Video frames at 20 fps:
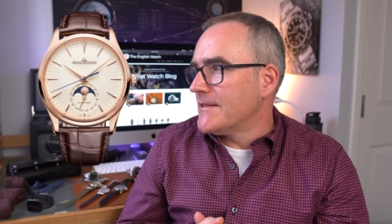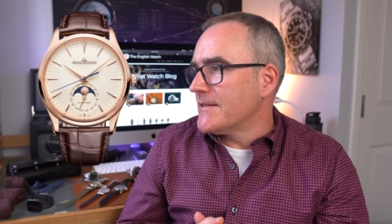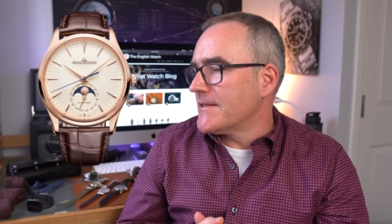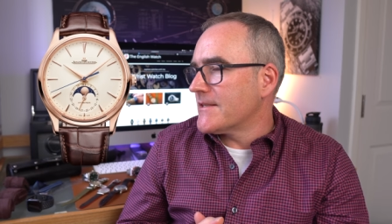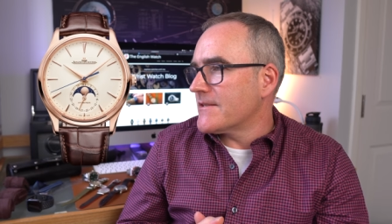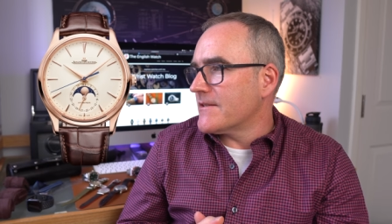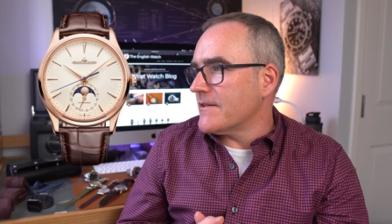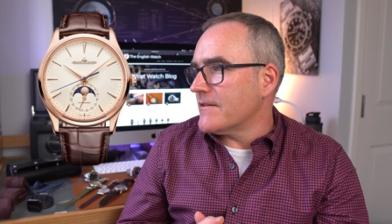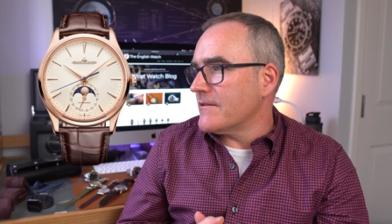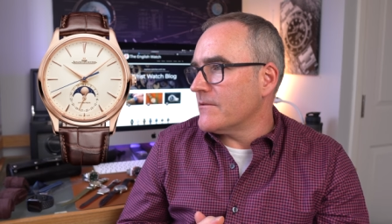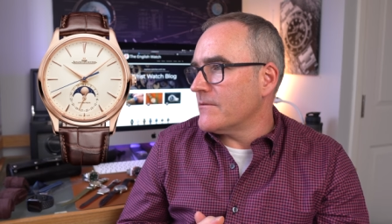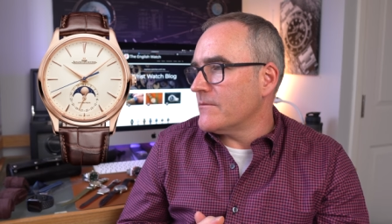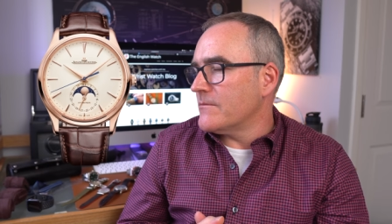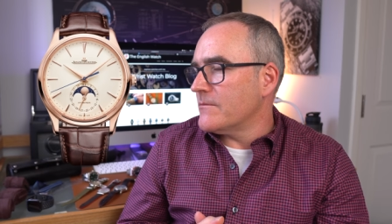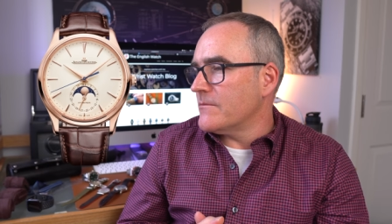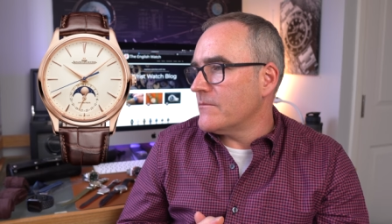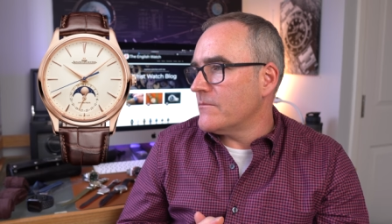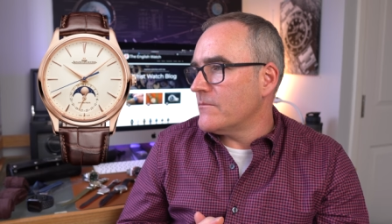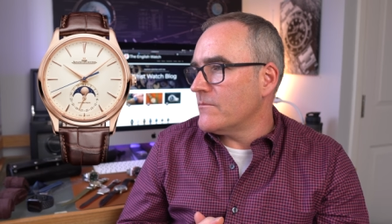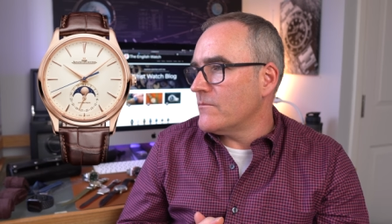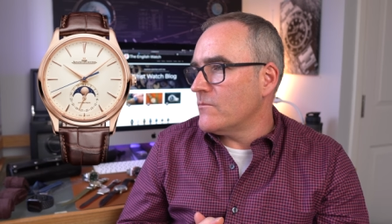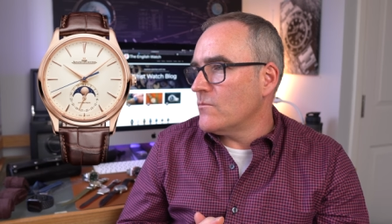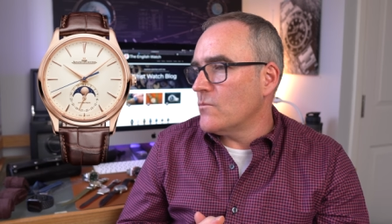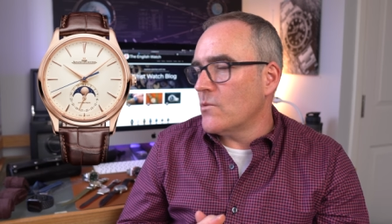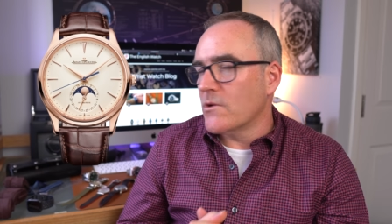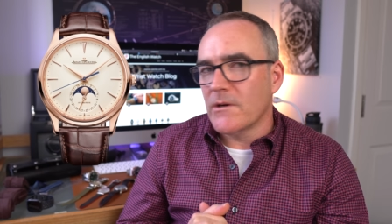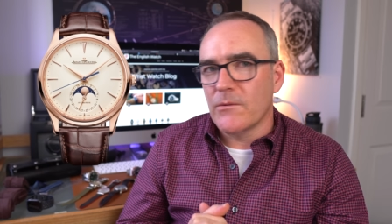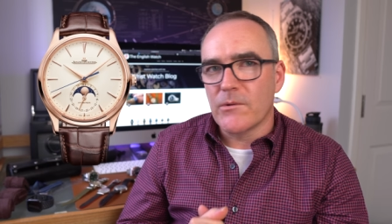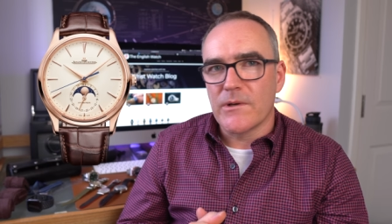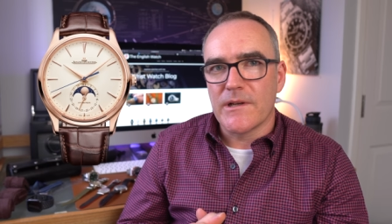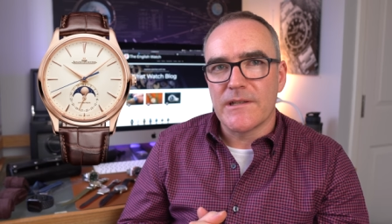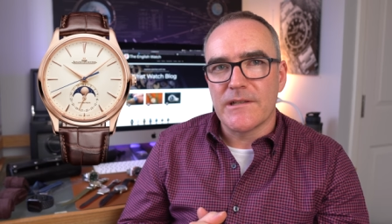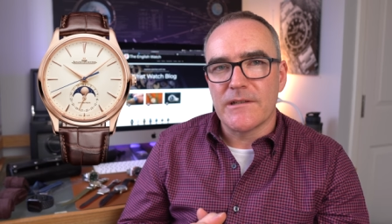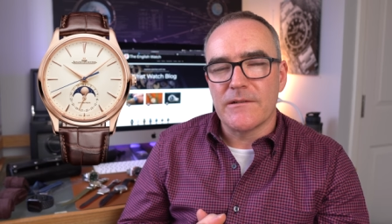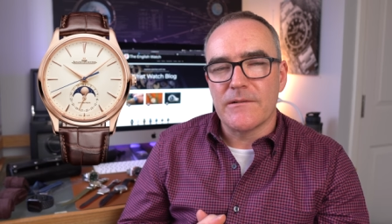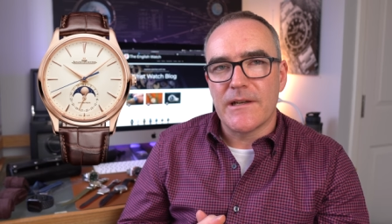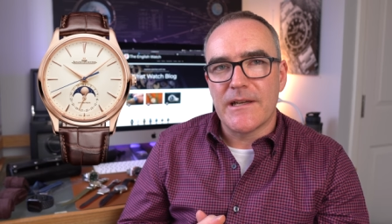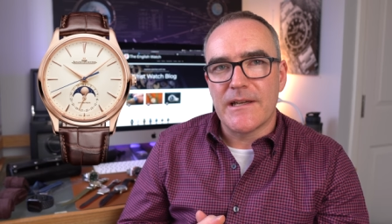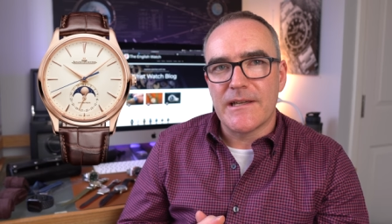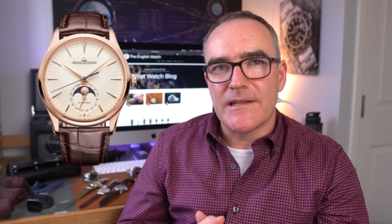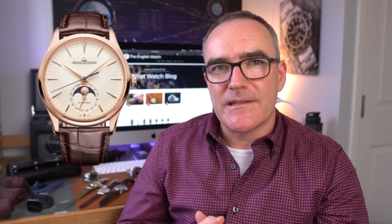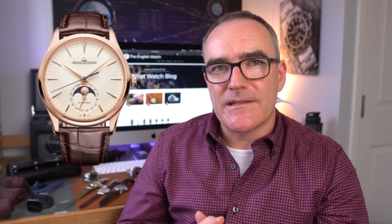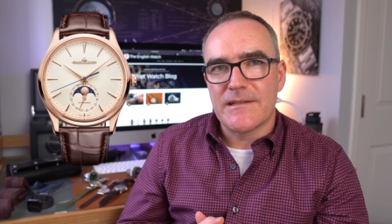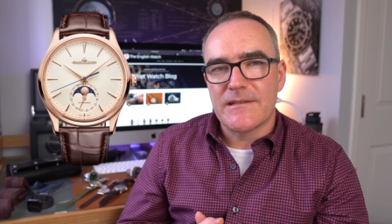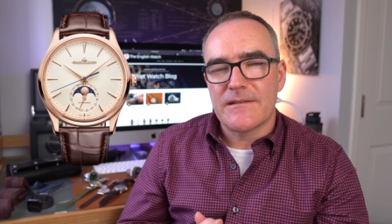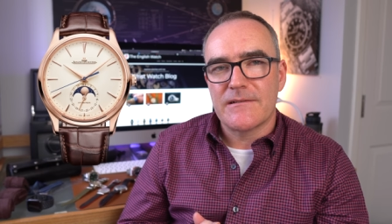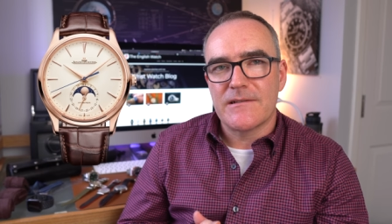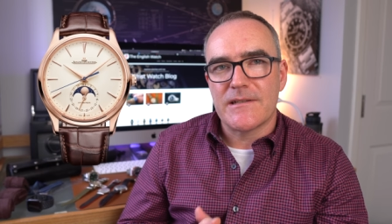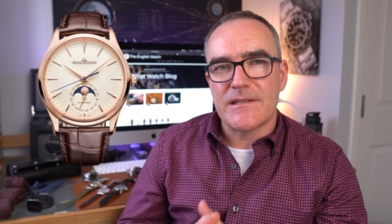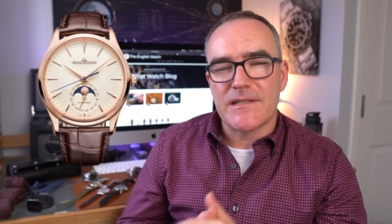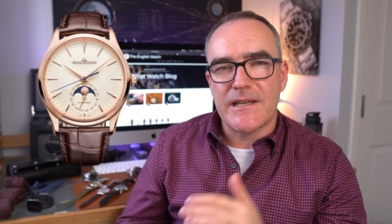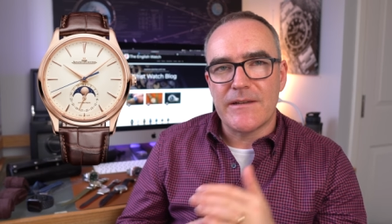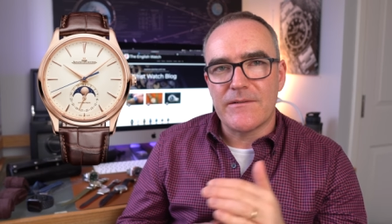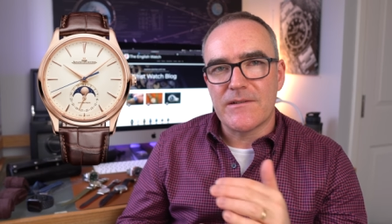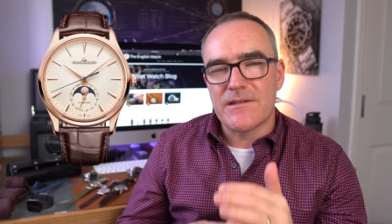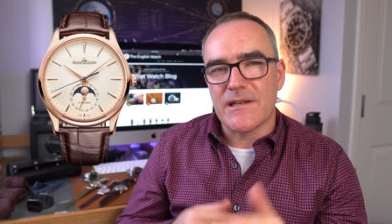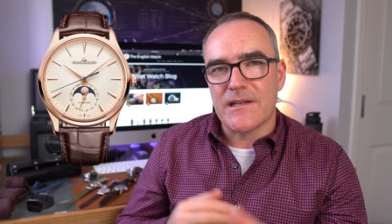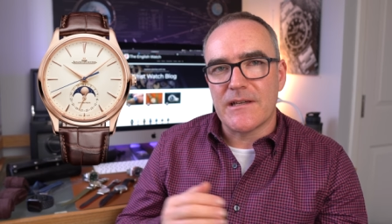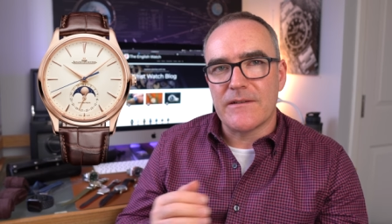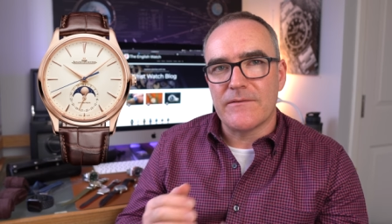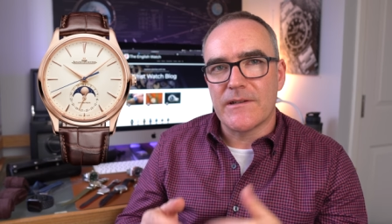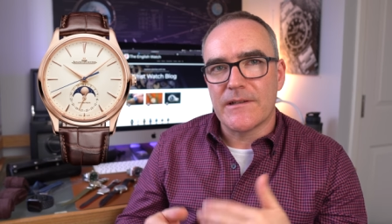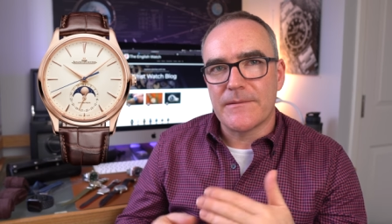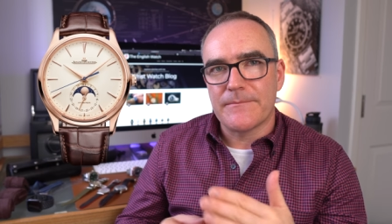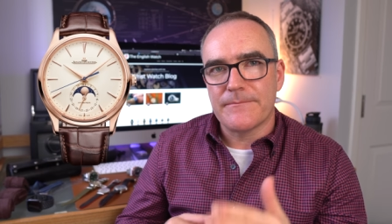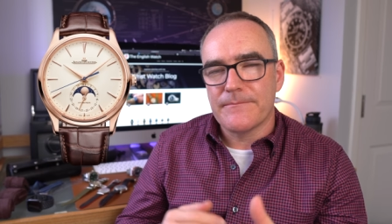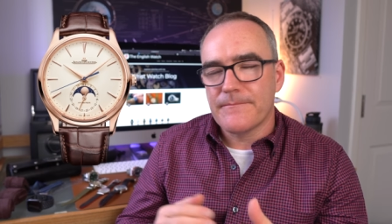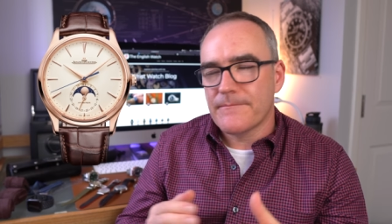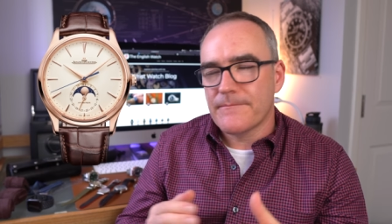So what I want to do is just keep saving,